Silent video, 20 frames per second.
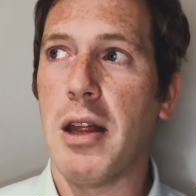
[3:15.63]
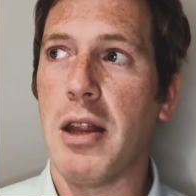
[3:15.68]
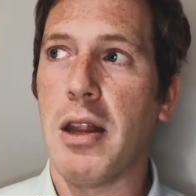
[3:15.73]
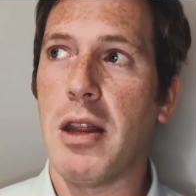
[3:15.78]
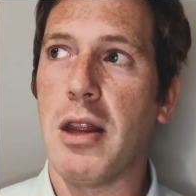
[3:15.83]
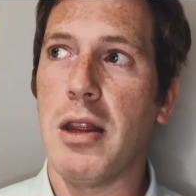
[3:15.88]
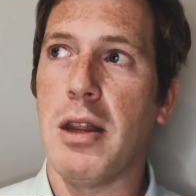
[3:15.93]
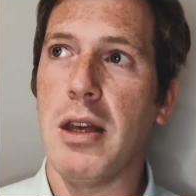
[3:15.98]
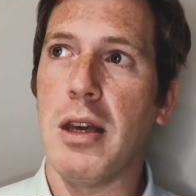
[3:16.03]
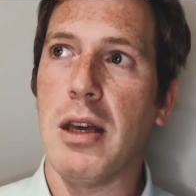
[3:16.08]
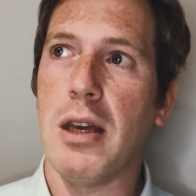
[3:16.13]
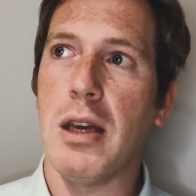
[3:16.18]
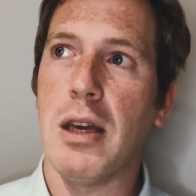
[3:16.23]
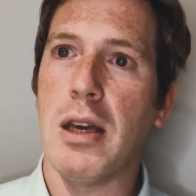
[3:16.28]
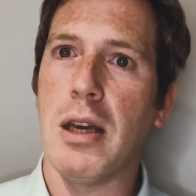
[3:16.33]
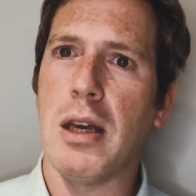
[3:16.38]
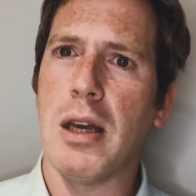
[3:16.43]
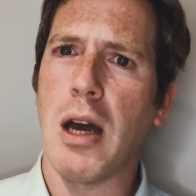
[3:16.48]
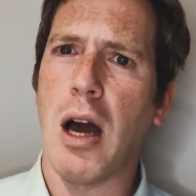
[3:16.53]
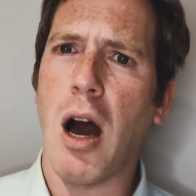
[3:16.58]

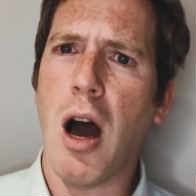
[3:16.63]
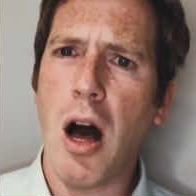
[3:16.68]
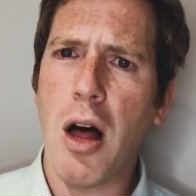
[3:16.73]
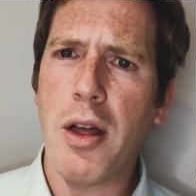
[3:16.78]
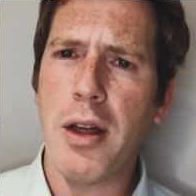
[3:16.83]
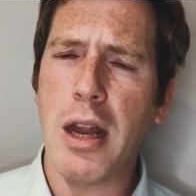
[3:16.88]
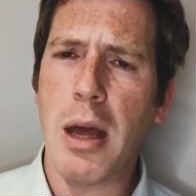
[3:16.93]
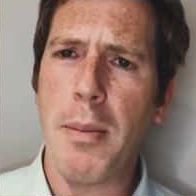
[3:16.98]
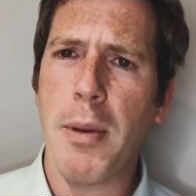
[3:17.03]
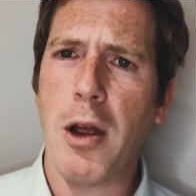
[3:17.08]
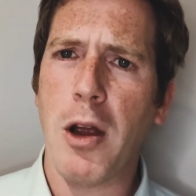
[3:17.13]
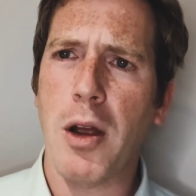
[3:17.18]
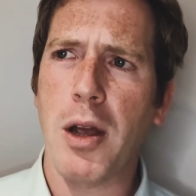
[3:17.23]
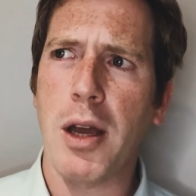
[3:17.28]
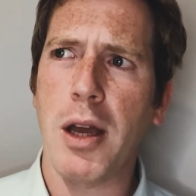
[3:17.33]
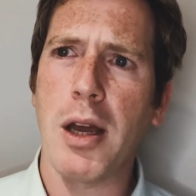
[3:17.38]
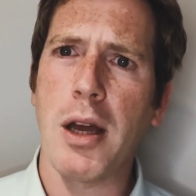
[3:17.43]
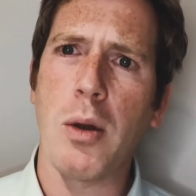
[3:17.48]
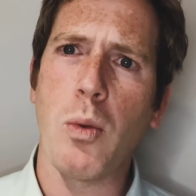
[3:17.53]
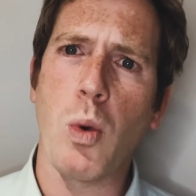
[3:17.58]
The holiday
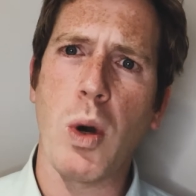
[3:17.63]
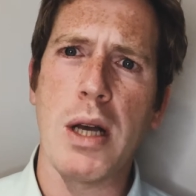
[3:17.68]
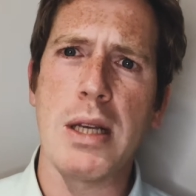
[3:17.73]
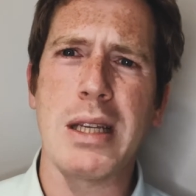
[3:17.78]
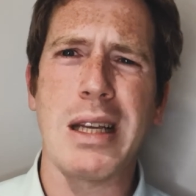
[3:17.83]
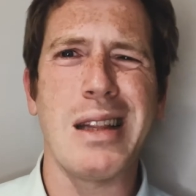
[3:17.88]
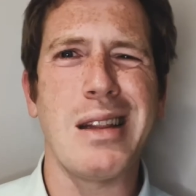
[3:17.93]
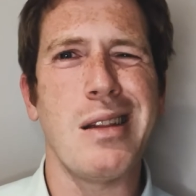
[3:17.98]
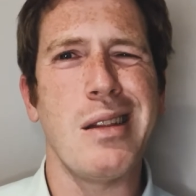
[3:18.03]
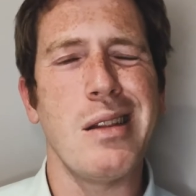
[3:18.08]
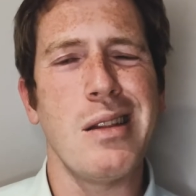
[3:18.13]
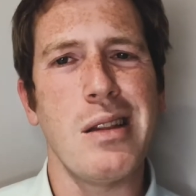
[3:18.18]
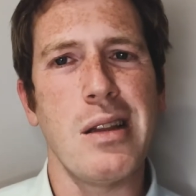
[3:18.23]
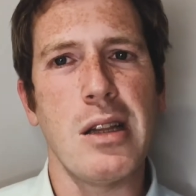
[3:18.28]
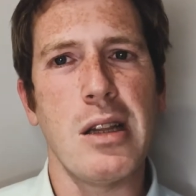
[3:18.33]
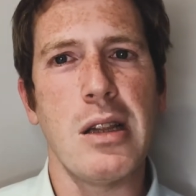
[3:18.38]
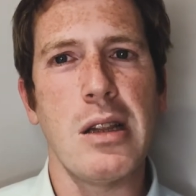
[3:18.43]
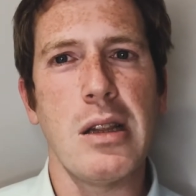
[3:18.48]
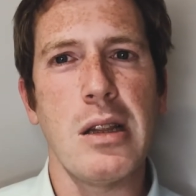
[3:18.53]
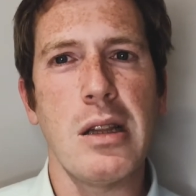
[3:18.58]
period was a
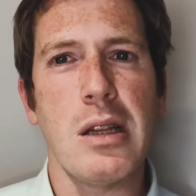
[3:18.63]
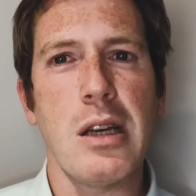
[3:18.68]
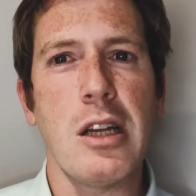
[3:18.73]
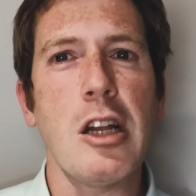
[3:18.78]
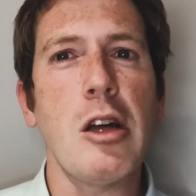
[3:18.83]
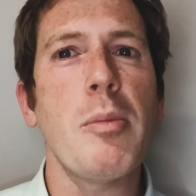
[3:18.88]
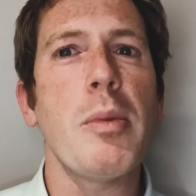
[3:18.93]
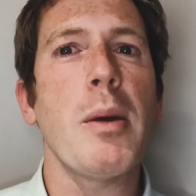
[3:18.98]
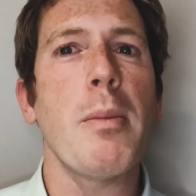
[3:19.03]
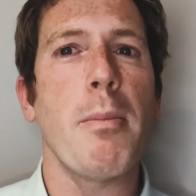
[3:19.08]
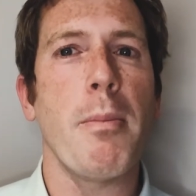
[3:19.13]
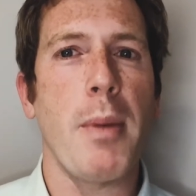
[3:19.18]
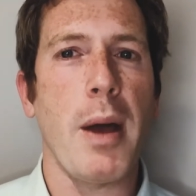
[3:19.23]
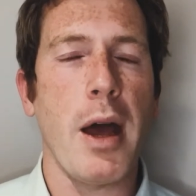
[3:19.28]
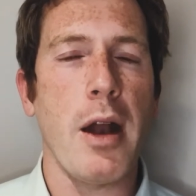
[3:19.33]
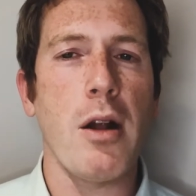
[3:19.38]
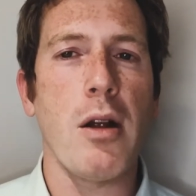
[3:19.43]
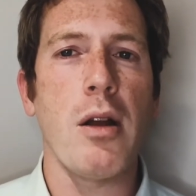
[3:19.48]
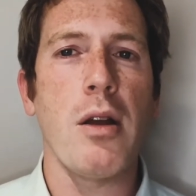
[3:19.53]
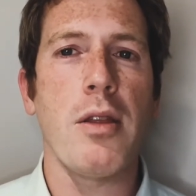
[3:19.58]
little bit
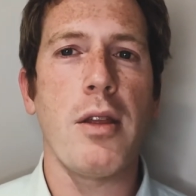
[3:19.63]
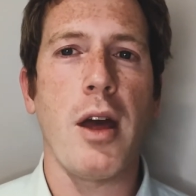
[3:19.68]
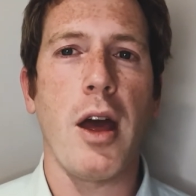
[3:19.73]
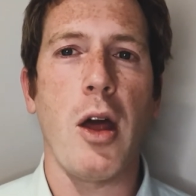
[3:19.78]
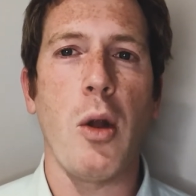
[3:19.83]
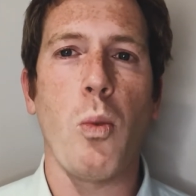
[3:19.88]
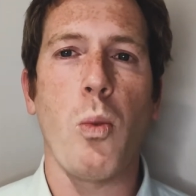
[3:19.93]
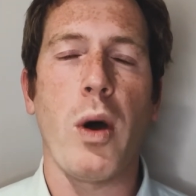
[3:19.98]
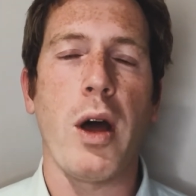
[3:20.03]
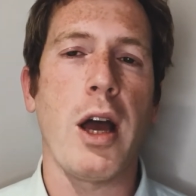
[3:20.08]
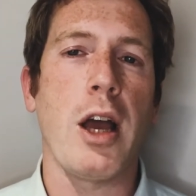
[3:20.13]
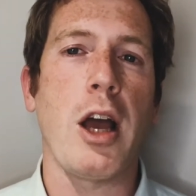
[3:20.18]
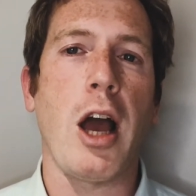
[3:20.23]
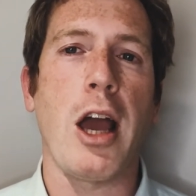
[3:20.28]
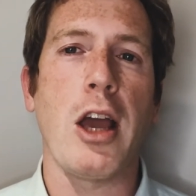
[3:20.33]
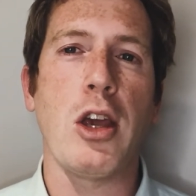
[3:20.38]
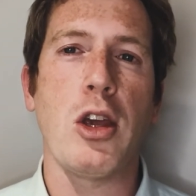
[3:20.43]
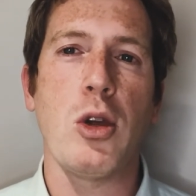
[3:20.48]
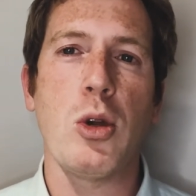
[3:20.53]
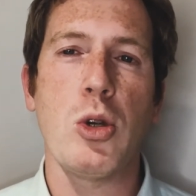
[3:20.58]
better than what
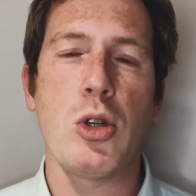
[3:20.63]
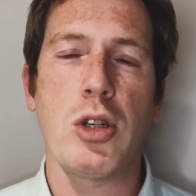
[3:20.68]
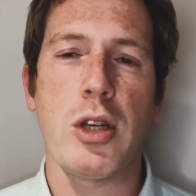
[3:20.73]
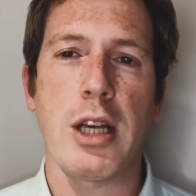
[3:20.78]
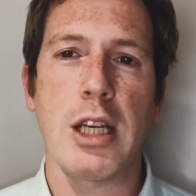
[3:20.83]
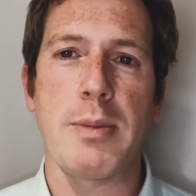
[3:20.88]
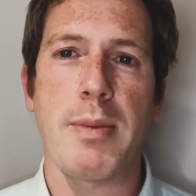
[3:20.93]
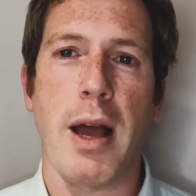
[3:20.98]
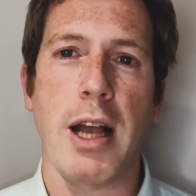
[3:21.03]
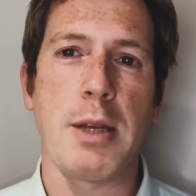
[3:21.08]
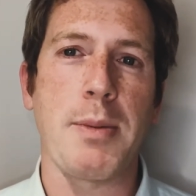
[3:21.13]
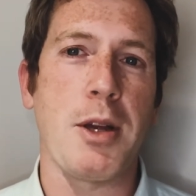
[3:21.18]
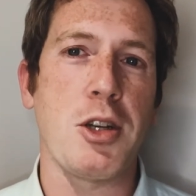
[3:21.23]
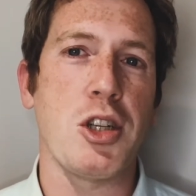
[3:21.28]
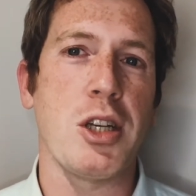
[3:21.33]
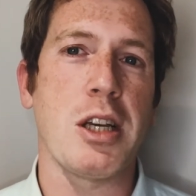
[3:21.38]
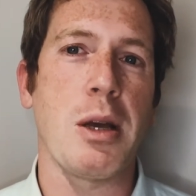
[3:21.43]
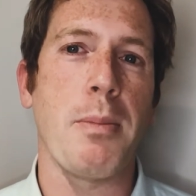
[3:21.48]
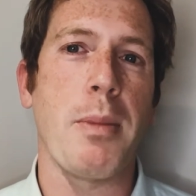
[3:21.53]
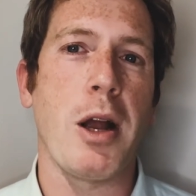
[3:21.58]
I usually expect,
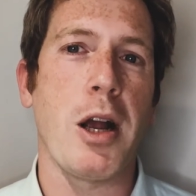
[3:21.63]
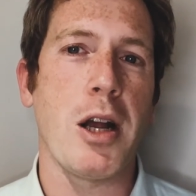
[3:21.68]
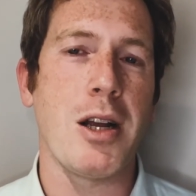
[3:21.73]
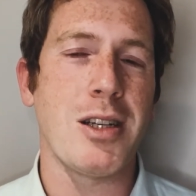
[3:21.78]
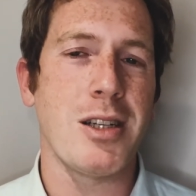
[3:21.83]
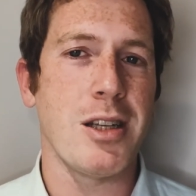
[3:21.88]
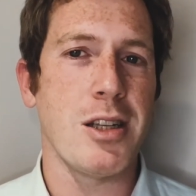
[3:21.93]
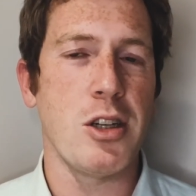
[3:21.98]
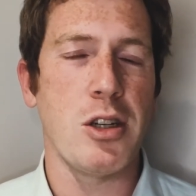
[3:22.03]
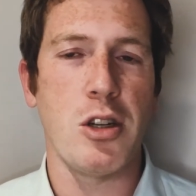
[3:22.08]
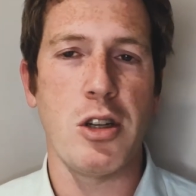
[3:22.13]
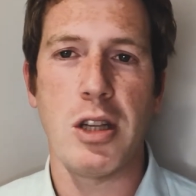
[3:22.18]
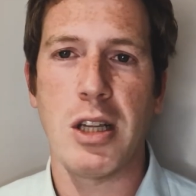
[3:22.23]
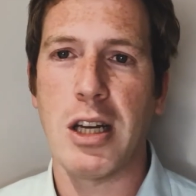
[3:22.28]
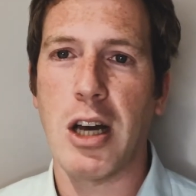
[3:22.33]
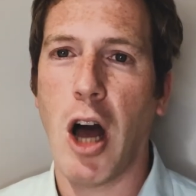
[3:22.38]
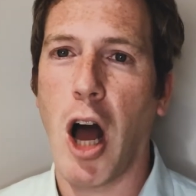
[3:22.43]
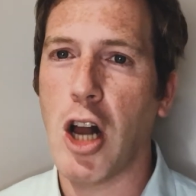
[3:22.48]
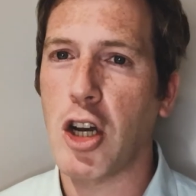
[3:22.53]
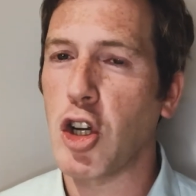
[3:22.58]
especially compared to
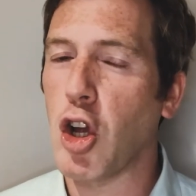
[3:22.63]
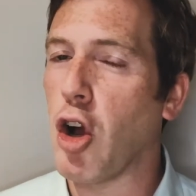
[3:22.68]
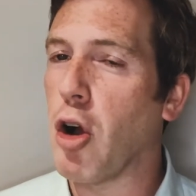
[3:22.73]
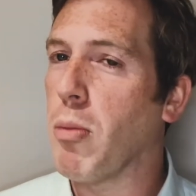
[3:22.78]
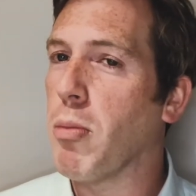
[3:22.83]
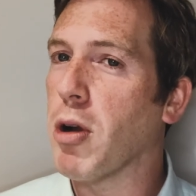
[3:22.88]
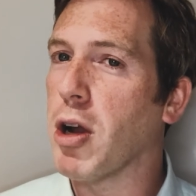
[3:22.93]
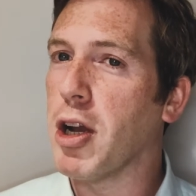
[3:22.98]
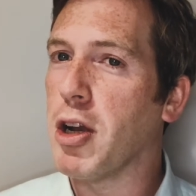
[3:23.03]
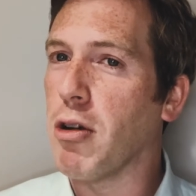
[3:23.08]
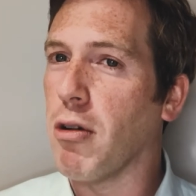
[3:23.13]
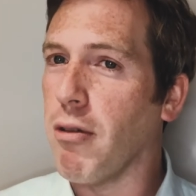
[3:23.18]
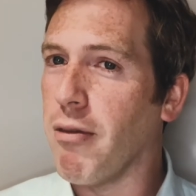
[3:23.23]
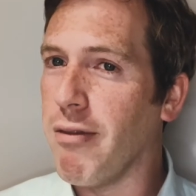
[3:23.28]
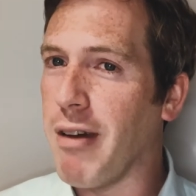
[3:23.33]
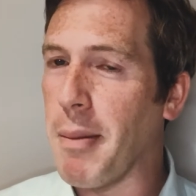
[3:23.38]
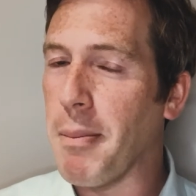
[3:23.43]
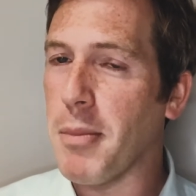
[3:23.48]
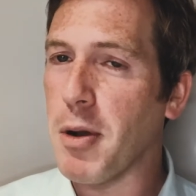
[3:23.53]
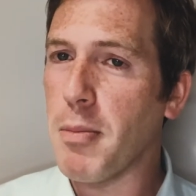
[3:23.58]
the October and
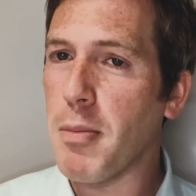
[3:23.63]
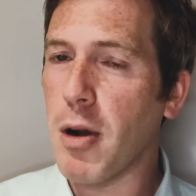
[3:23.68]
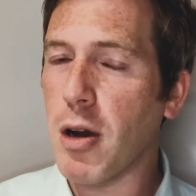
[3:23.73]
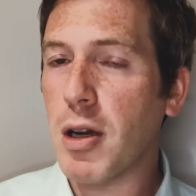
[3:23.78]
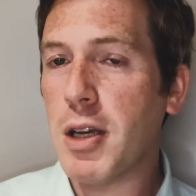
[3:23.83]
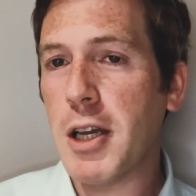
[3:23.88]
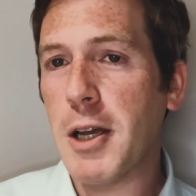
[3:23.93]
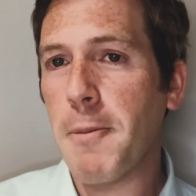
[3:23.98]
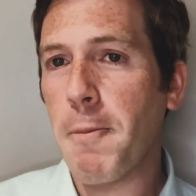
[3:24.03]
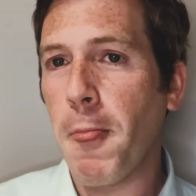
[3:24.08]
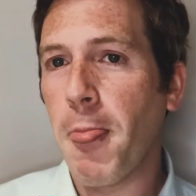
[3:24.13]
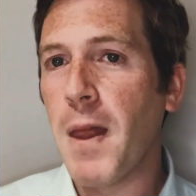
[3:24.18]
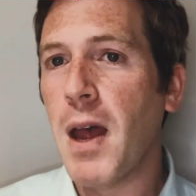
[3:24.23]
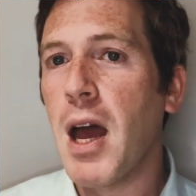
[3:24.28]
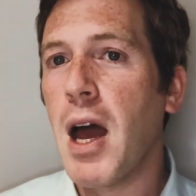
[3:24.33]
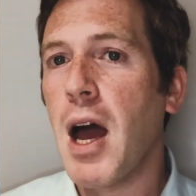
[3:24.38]
November market.